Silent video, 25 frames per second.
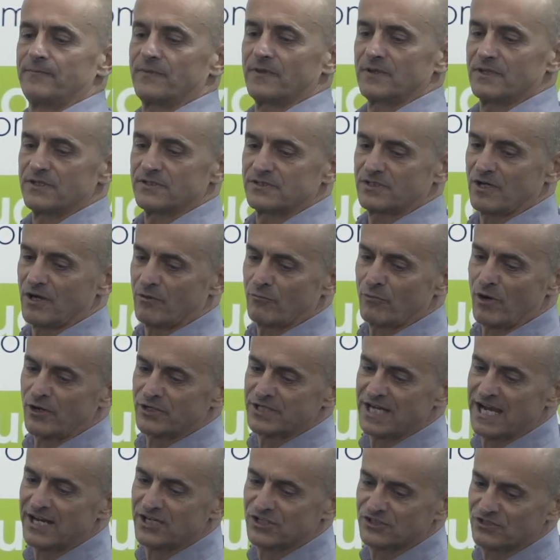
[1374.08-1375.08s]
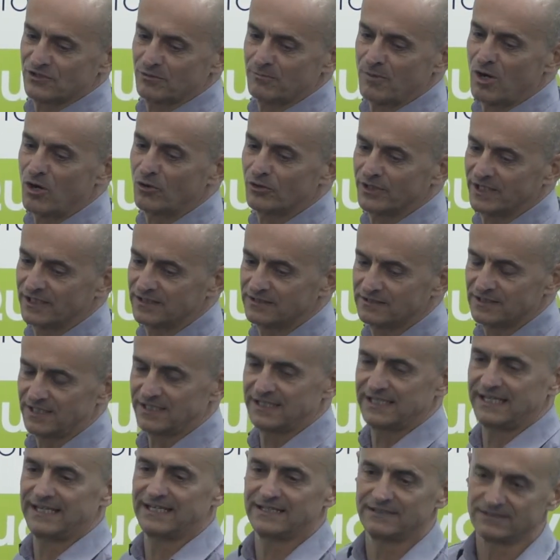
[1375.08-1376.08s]
So in rotational moulding,
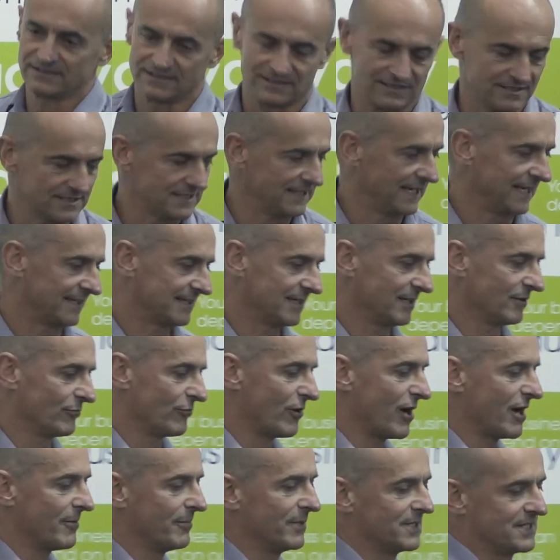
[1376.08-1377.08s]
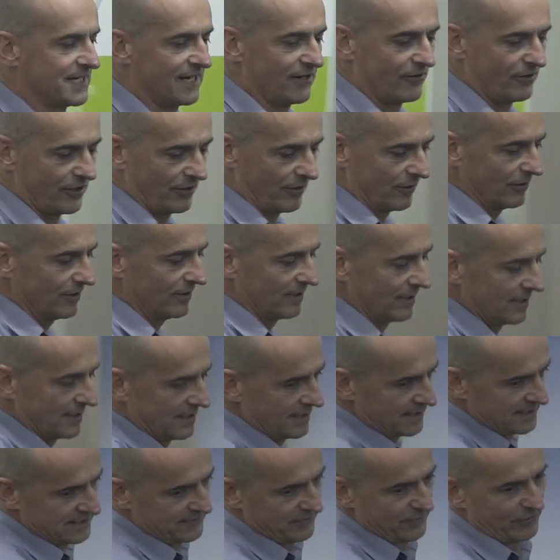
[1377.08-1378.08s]
again, selecting the right material
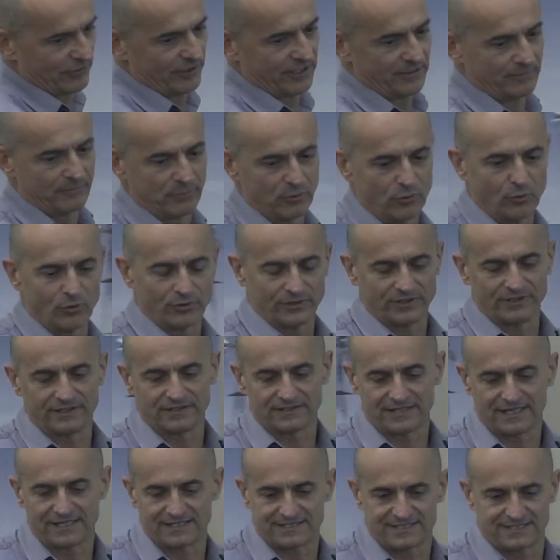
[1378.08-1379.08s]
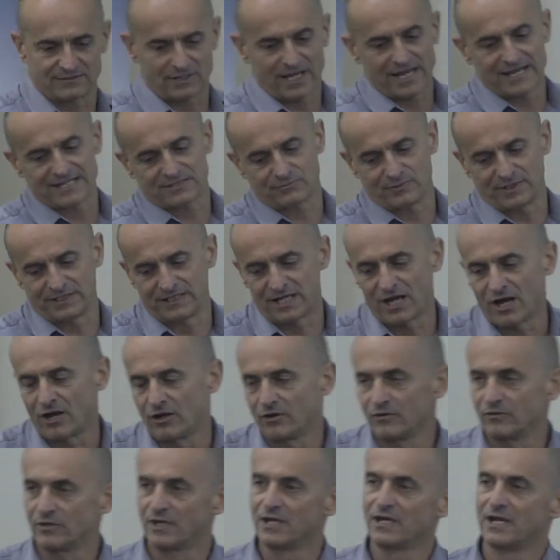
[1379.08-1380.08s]
is very important, and as we know,
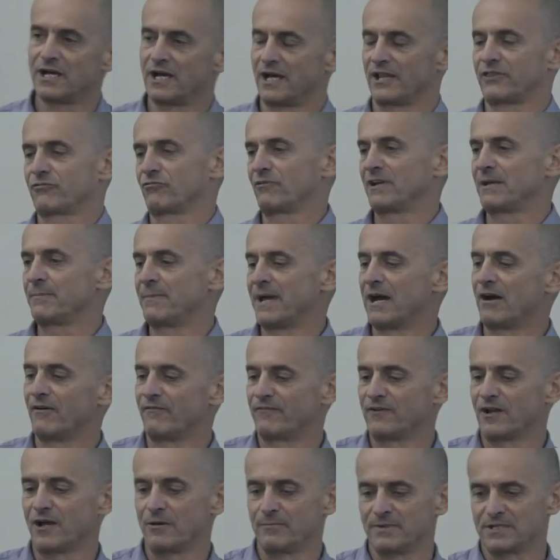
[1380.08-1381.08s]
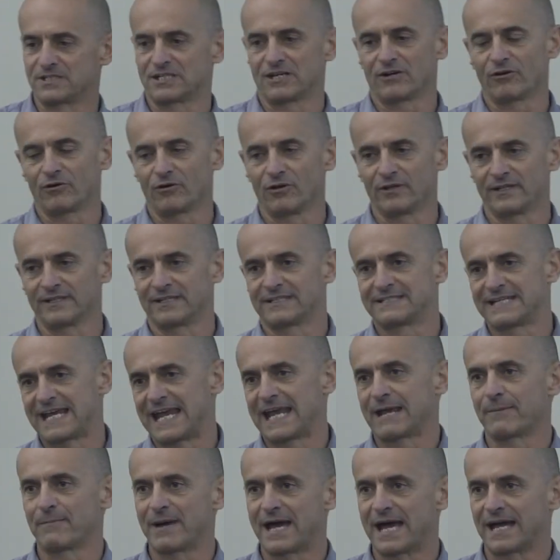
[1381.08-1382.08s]
a 3 melt flow material in the
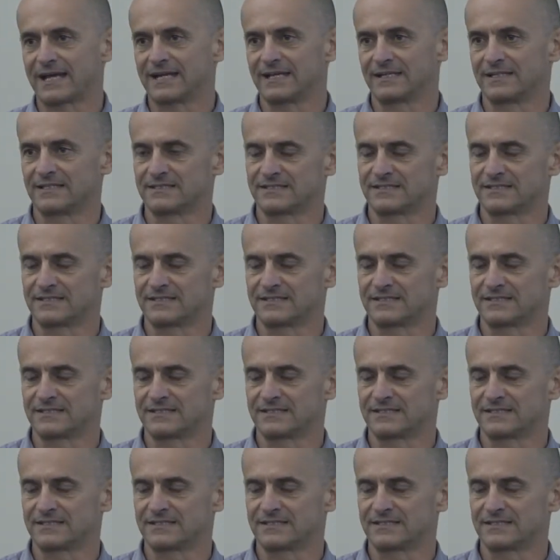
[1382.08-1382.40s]
tank market is